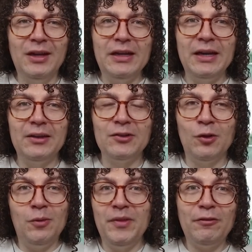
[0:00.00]
So
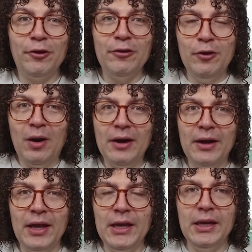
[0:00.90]
therefore, if you are
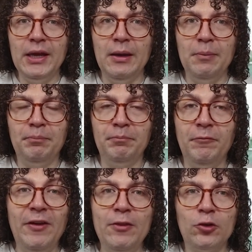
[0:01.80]
a
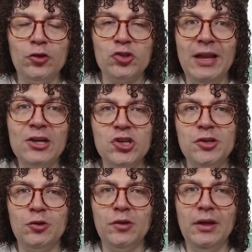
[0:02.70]
vendor such as LangChain, you
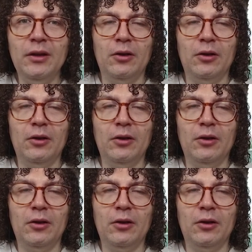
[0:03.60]
think,